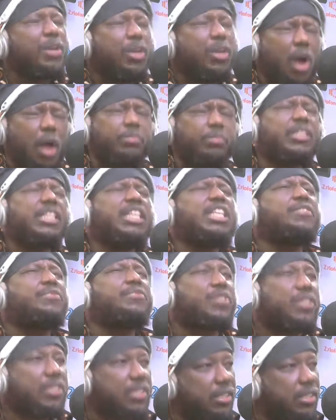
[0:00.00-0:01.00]
become
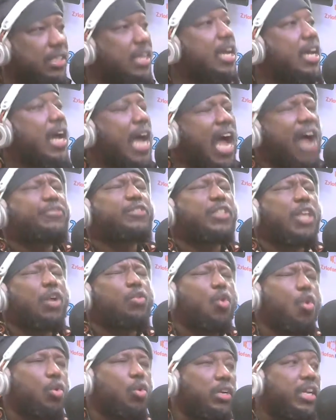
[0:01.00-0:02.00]
thieves. After
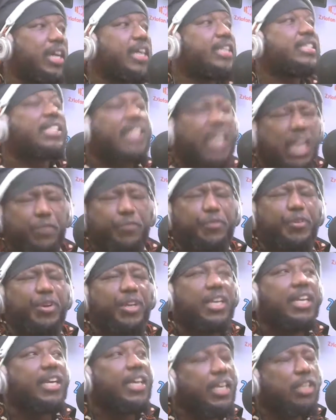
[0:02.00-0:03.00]
all,
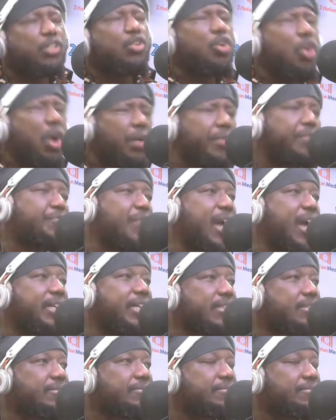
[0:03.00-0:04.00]
thievery is
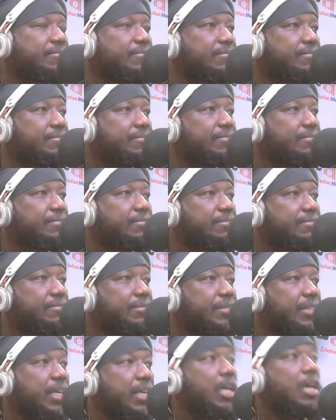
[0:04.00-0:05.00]
glorified.
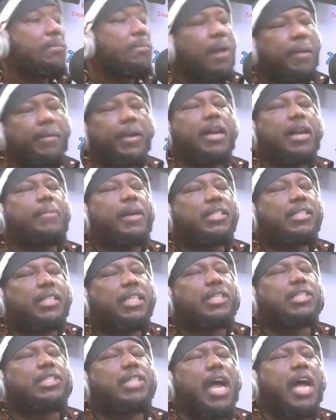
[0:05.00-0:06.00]
My brother, my
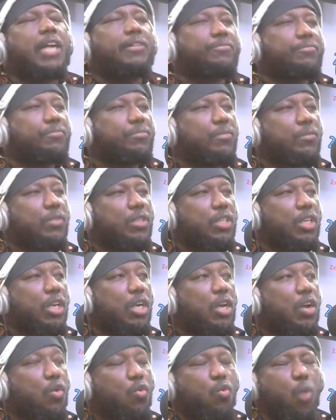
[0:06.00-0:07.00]
sister,
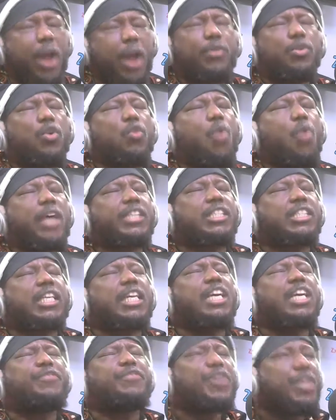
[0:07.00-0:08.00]
when you watch
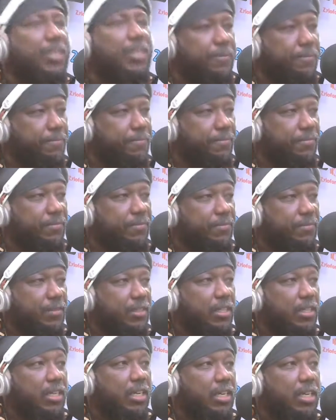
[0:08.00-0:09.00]
TV,
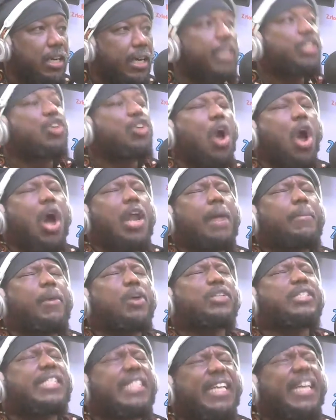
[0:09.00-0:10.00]
it's all
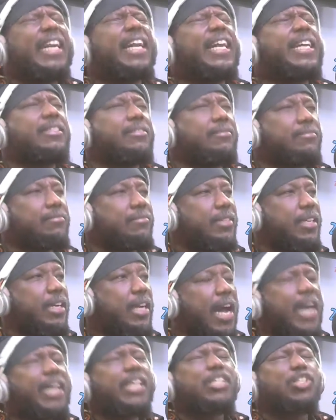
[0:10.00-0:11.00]
about stealing
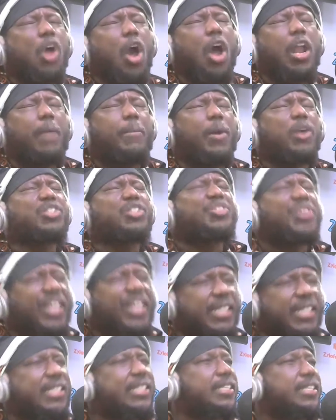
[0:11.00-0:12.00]
and it's all about
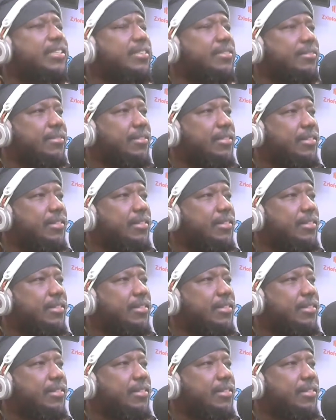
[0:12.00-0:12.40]
tricks.